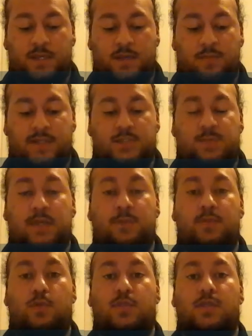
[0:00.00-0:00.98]
compared to
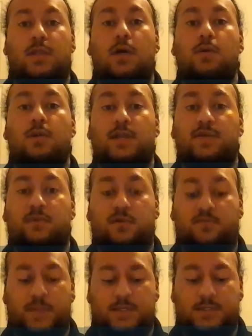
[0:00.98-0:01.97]
people with a lower level
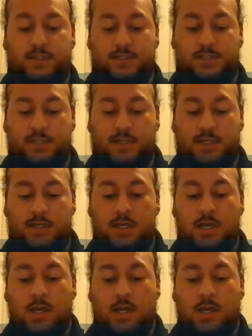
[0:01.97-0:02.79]
of mental agility